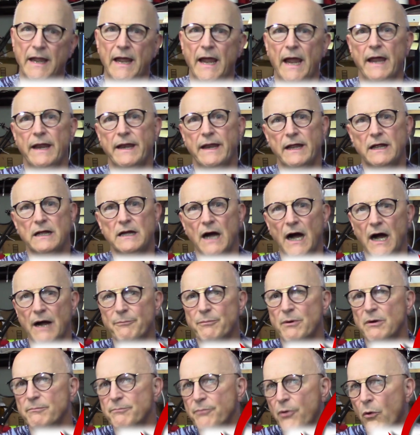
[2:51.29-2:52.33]
and a
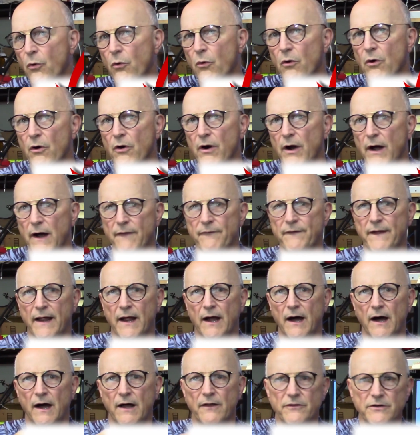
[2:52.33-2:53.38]
copper pore on
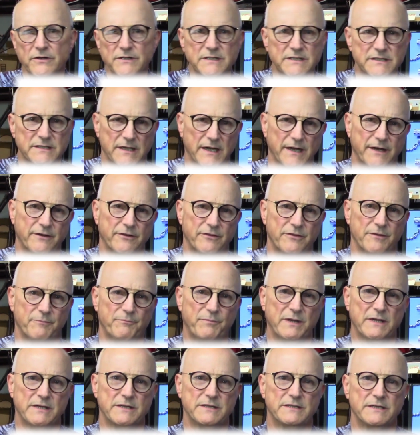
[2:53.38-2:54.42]
the other side of the
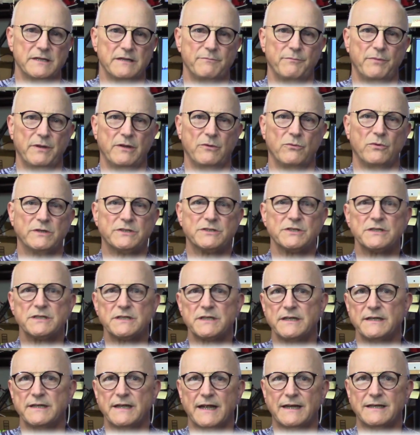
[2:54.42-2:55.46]
P C B, which is
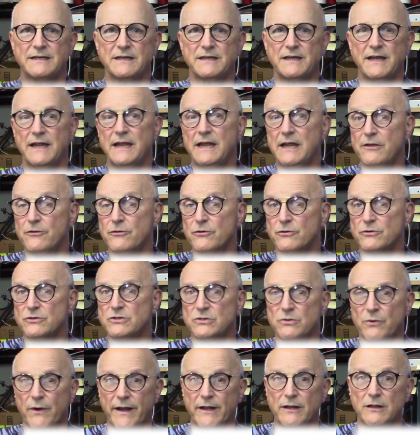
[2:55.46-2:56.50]
connected either
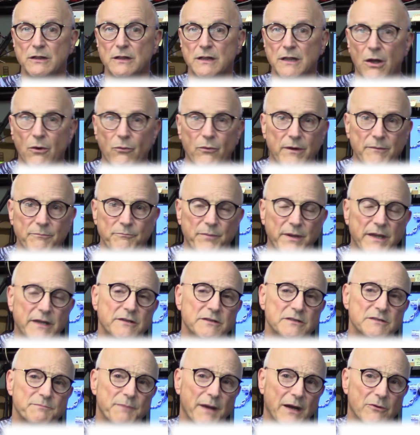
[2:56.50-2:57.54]
to a low
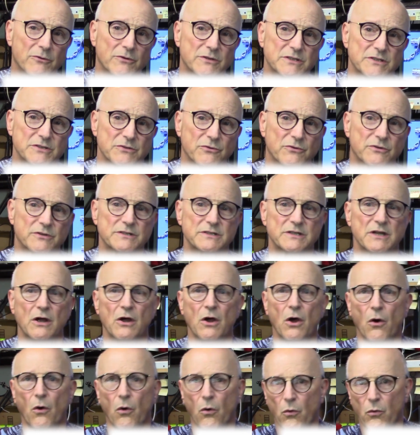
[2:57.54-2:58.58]
impedance power source
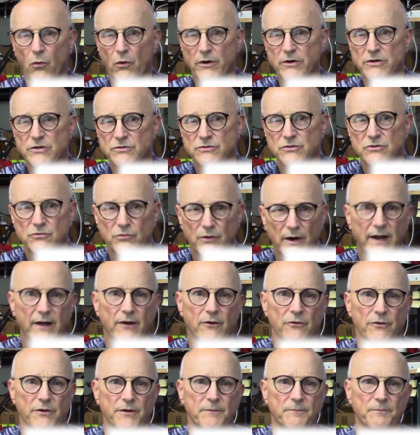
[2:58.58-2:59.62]
or to
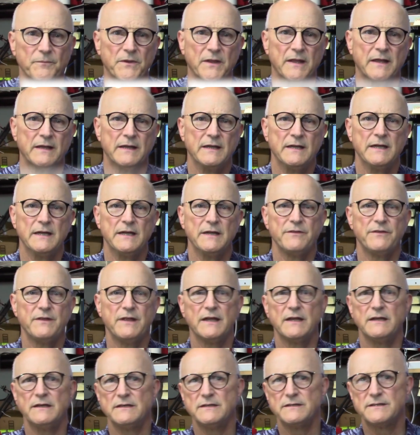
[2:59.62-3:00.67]
ground.
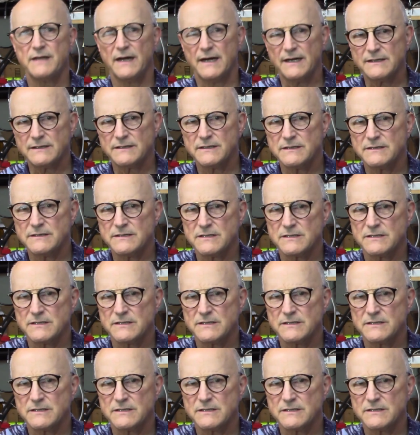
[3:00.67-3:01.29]
The inductance